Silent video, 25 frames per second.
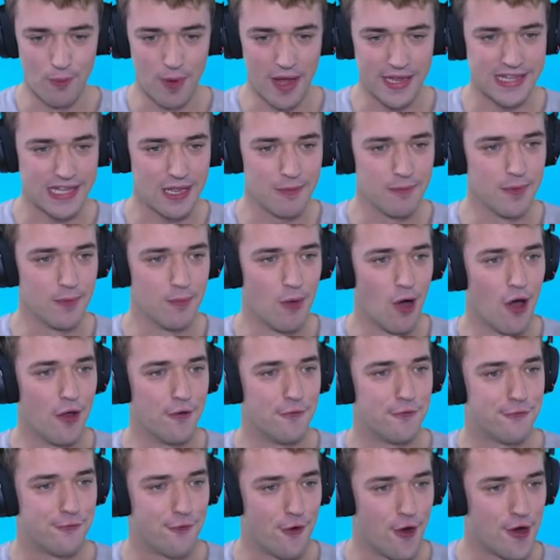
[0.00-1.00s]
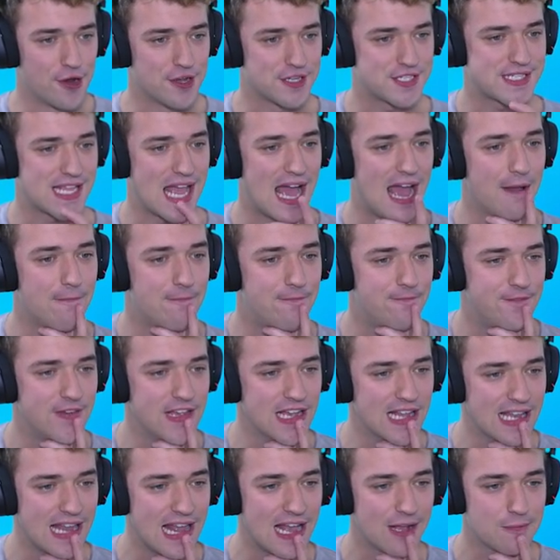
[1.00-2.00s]
what do we want first? I
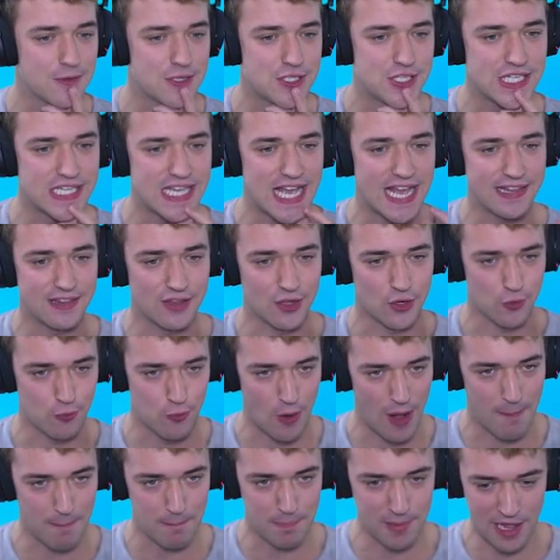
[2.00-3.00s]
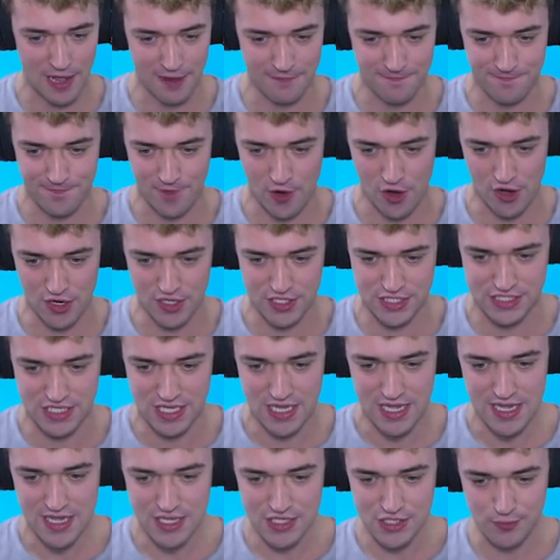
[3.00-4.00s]
feel like we should get the crop plot first
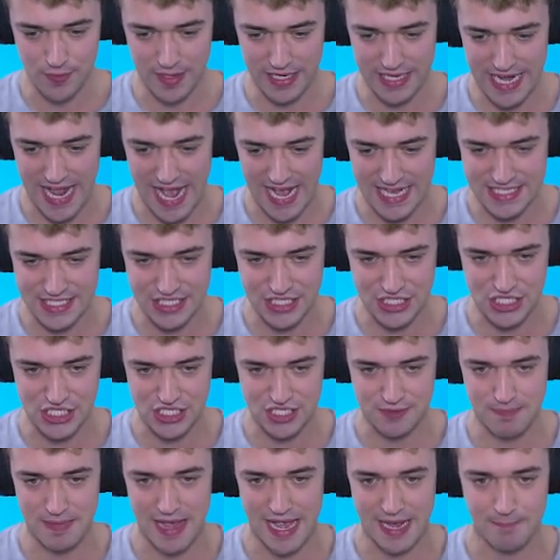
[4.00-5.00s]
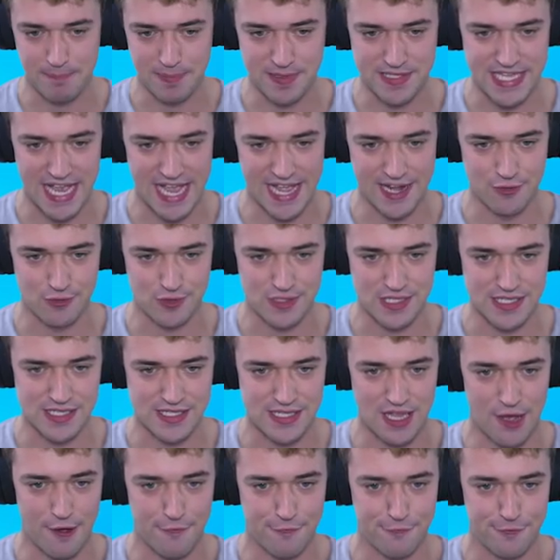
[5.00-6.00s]
so we can actually just make potatoes and
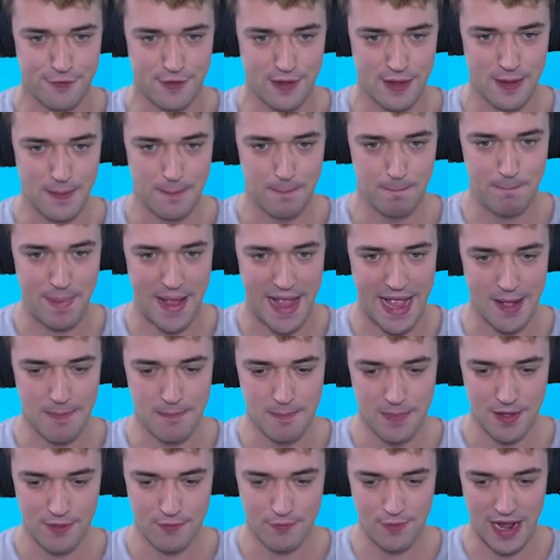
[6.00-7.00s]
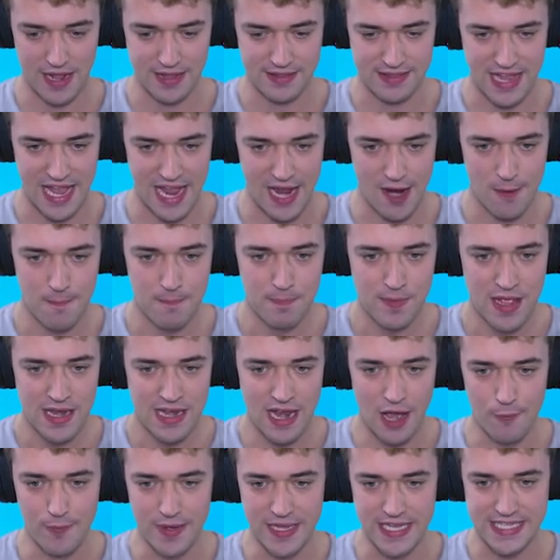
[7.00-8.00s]
stuff. Bam, right there.
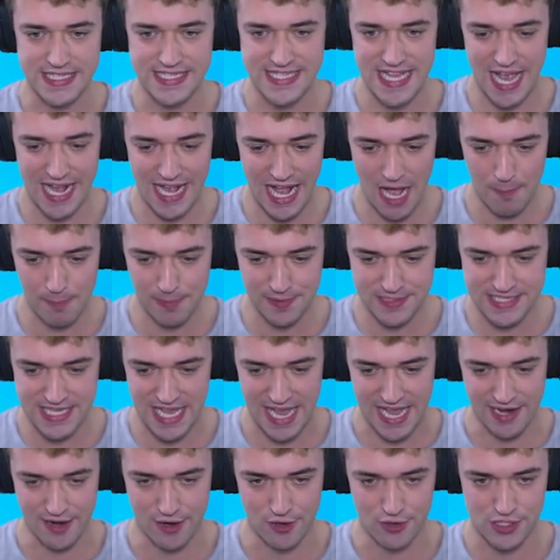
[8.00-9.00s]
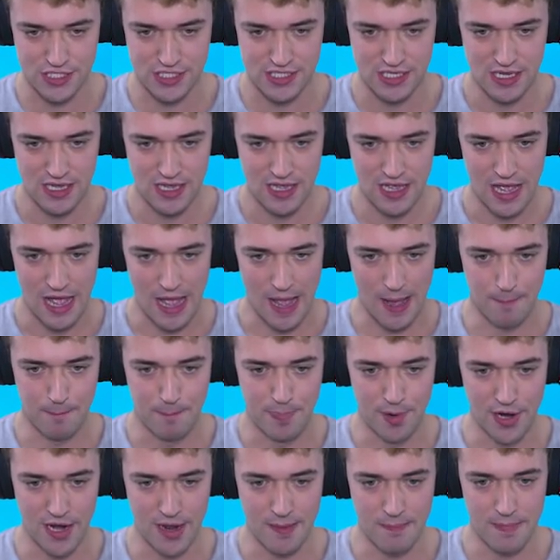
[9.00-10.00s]
Now we can take our potatoes and
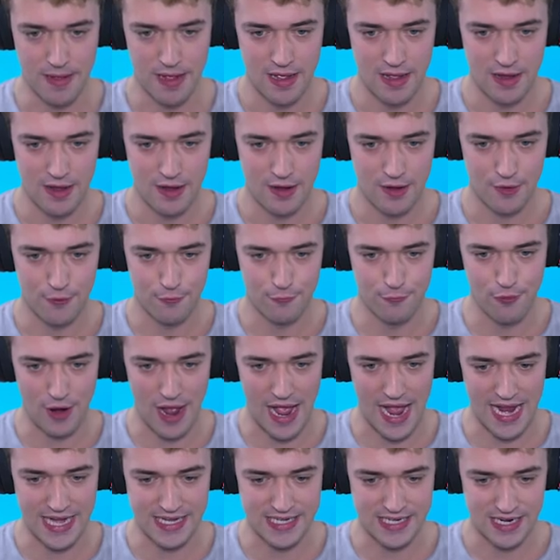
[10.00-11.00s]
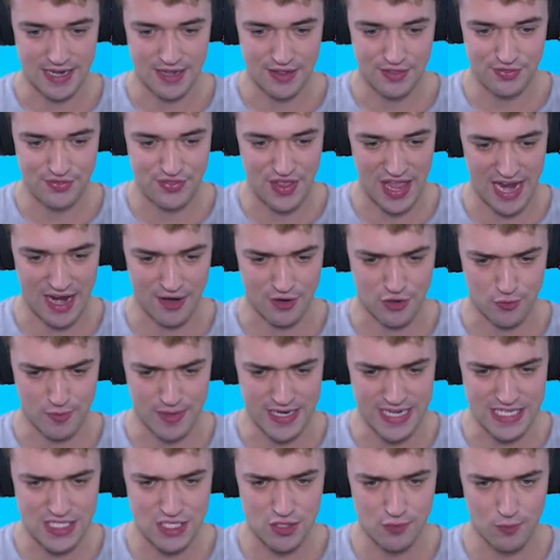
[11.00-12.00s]
put them right there. Do we
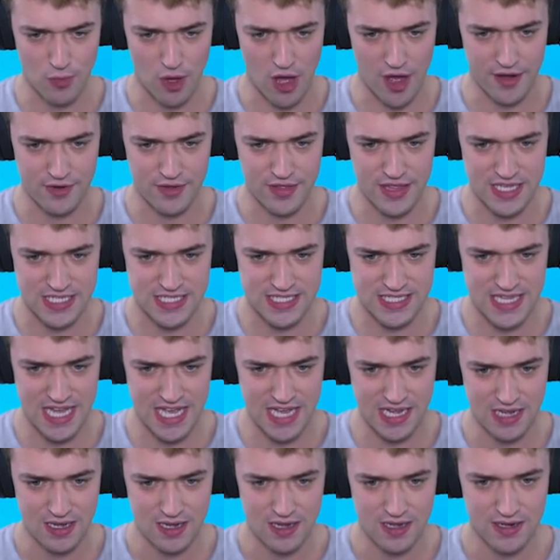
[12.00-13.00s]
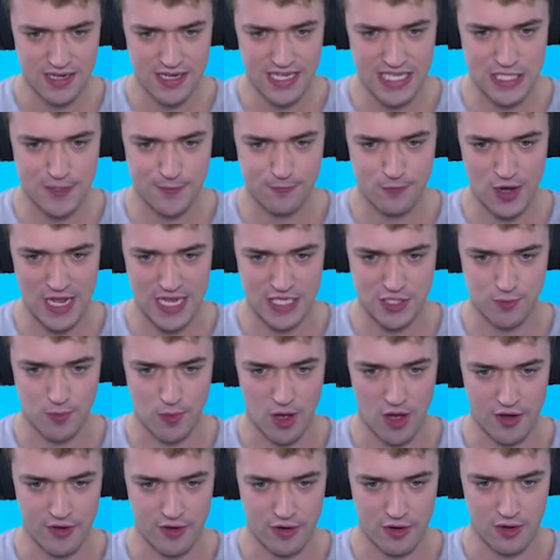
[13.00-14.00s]
need to water this thing? Needs fresh
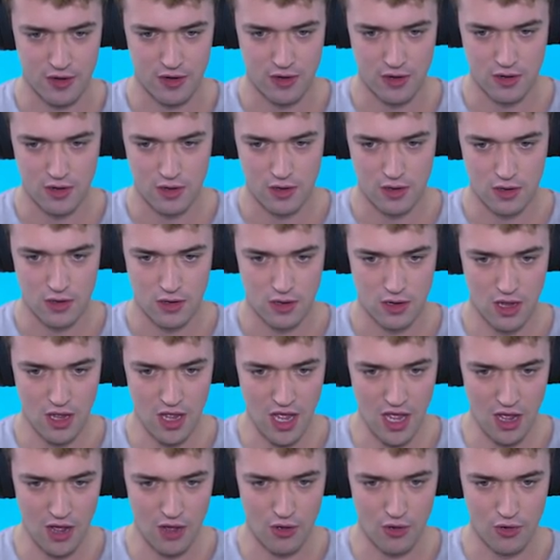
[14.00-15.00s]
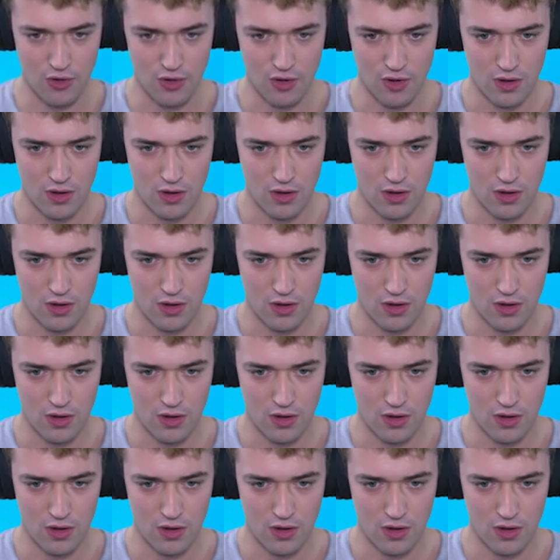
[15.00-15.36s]
water. Oh,